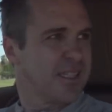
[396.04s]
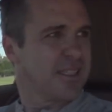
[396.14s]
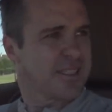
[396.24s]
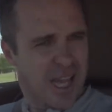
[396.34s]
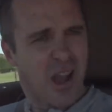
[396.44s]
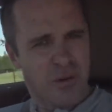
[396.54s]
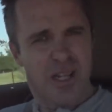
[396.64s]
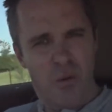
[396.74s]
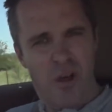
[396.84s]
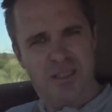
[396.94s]
this car
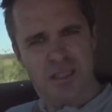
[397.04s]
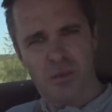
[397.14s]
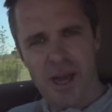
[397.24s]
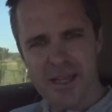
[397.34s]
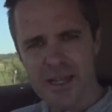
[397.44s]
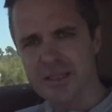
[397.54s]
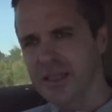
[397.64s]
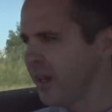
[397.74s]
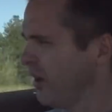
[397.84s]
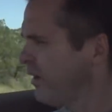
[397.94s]
really works the way it is,
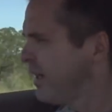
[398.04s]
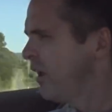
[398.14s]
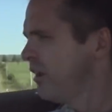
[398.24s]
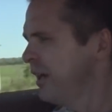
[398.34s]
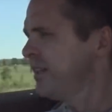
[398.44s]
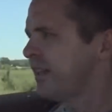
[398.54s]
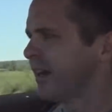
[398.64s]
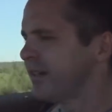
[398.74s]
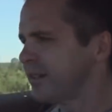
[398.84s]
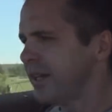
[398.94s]
you know, and I like
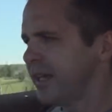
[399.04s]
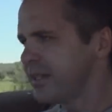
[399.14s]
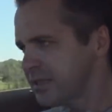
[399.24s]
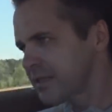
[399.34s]
that. And